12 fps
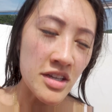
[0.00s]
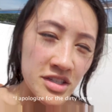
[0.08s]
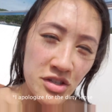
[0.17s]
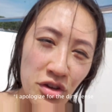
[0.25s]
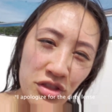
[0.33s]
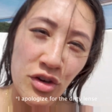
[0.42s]

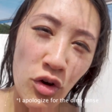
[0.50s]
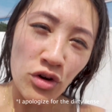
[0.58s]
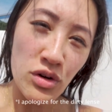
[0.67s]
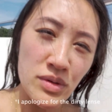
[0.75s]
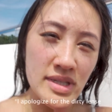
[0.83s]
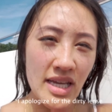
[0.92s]
So the
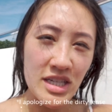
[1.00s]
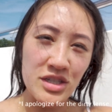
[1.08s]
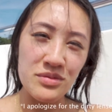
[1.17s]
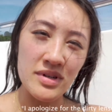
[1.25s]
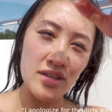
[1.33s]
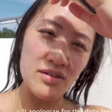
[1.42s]
coral was
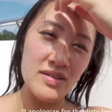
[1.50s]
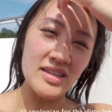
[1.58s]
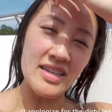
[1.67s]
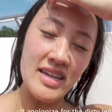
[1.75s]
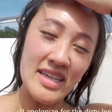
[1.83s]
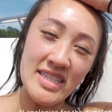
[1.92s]
actually really,
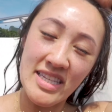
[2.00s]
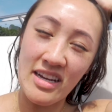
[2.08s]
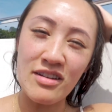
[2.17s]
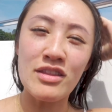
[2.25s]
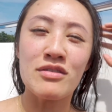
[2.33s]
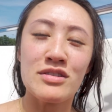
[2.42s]
really nice
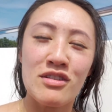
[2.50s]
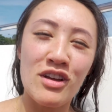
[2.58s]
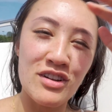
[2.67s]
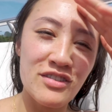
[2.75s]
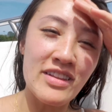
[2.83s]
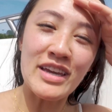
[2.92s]
there. There was a
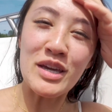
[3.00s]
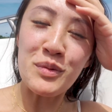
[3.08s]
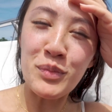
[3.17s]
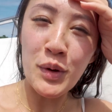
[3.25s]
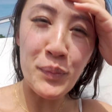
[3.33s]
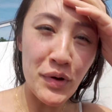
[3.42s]
lot of like
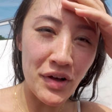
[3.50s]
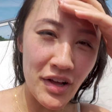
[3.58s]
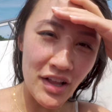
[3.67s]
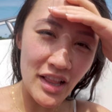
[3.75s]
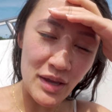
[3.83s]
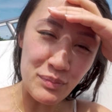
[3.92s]

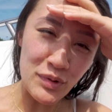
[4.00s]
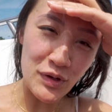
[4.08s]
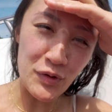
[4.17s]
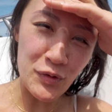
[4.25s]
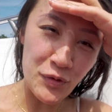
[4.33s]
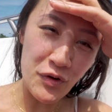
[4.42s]
purple and
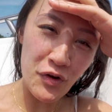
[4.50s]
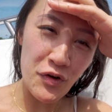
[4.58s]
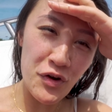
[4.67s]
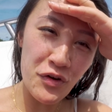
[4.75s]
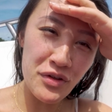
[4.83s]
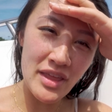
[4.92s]
blue
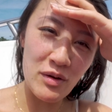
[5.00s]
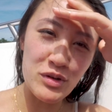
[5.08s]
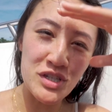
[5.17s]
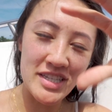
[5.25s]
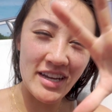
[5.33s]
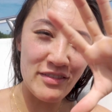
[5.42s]
coral that would
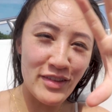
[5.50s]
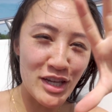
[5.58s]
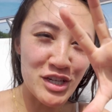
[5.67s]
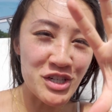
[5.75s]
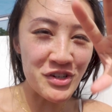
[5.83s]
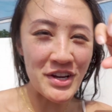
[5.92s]
just kind of
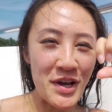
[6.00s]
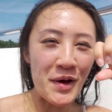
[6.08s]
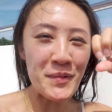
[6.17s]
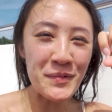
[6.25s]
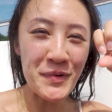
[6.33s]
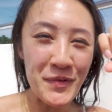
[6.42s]
like shrink
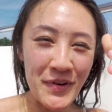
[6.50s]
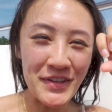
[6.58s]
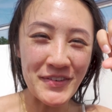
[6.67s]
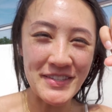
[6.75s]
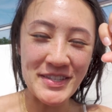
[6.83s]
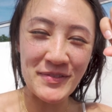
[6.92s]
up when
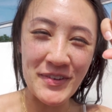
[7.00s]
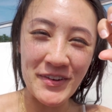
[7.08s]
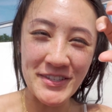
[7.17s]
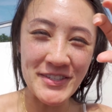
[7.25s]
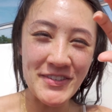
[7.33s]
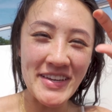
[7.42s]
you would swim
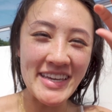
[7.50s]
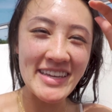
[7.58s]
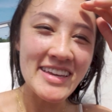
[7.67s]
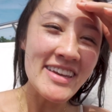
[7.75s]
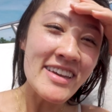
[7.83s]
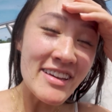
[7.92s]
close to it.
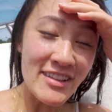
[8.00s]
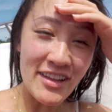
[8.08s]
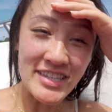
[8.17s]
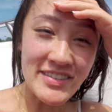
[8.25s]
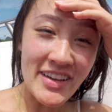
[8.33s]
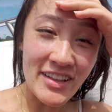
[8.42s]

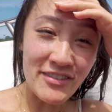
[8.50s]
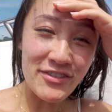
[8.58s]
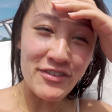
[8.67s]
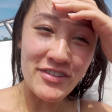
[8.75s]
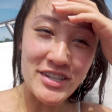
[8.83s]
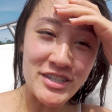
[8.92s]
Lots of
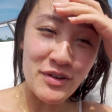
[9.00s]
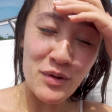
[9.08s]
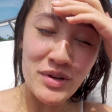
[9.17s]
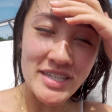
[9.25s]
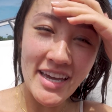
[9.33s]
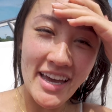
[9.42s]
colorful fish too. I
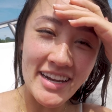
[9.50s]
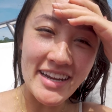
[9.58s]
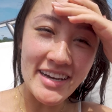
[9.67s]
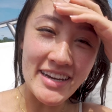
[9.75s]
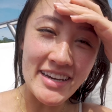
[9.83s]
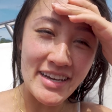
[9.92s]
wish I had
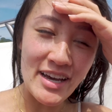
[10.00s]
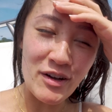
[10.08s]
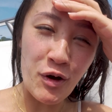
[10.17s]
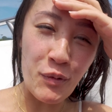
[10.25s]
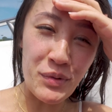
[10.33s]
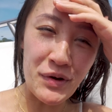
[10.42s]
a
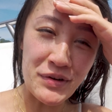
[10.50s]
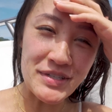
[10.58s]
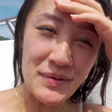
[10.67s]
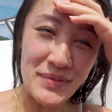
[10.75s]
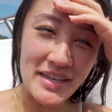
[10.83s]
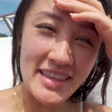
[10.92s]
GoPro or
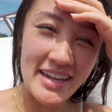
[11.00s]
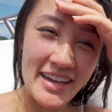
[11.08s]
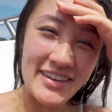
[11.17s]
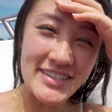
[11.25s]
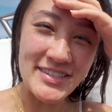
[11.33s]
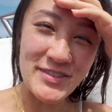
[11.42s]
something that I
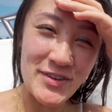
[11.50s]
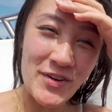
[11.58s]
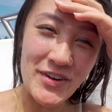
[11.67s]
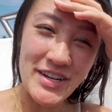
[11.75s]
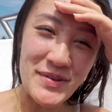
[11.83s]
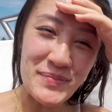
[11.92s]
could just
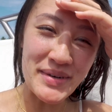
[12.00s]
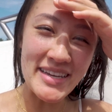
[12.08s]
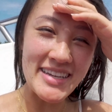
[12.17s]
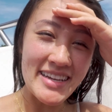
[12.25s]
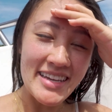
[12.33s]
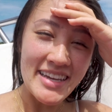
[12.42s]
record it, but
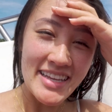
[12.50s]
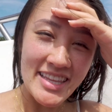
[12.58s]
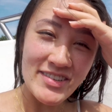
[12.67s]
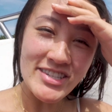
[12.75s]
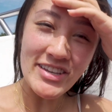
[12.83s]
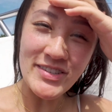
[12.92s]
that
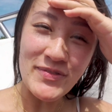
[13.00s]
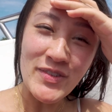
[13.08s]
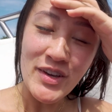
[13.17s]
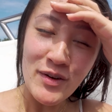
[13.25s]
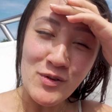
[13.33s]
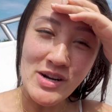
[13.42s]
was awesome.
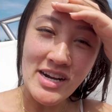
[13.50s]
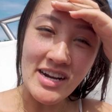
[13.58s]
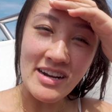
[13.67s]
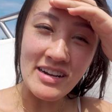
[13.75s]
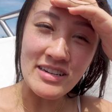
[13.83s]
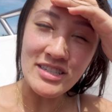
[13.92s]

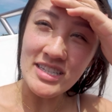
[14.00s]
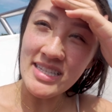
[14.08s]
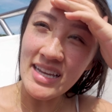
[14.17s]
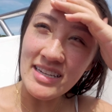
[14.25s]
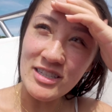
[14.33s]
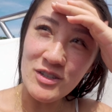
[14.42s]
We're just
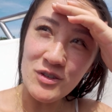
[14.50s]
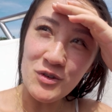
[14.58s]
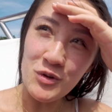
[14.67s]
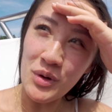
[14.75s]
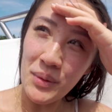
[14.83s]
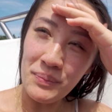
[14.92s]
headed
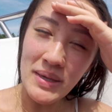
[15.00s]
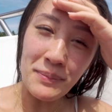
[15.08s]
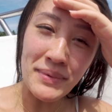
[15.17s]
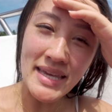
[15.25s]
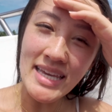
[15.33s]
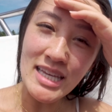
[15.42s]
to
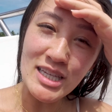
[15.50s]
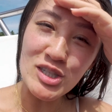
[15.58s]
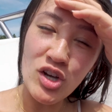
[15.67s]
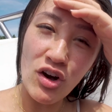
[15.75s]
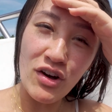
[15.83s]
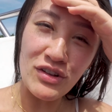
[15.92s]
Phi Phi
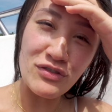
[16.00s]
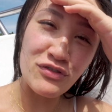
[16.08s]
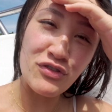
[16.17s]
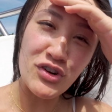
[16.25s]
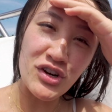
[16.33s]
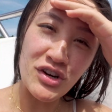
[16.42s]
Don
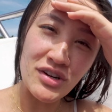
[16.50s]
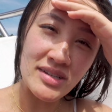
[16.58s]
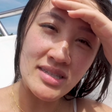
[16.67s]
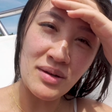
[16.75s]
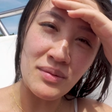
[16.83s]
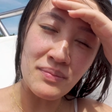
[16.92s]
for
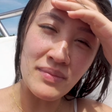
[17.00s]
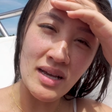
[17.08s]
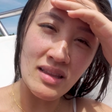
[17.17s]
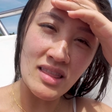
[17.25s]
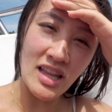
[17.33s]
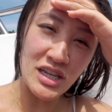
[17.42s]
some
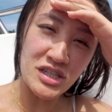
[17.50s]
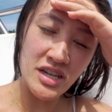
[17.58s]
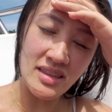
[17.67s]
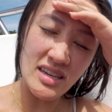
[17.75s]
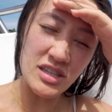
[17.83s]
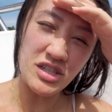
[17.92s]
lunch. I
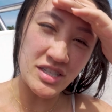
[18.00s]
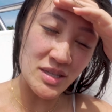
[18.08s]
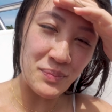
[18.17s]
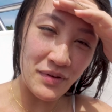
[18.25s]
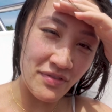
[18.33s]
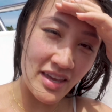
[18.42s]
think it's just
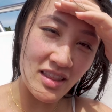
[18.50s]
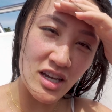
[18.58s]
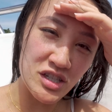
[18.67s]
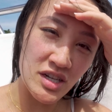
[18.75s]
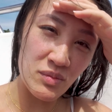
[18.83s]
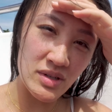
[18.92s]
the buffet
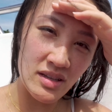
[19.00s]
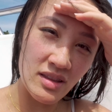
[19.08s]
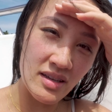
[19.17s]
lunch at one of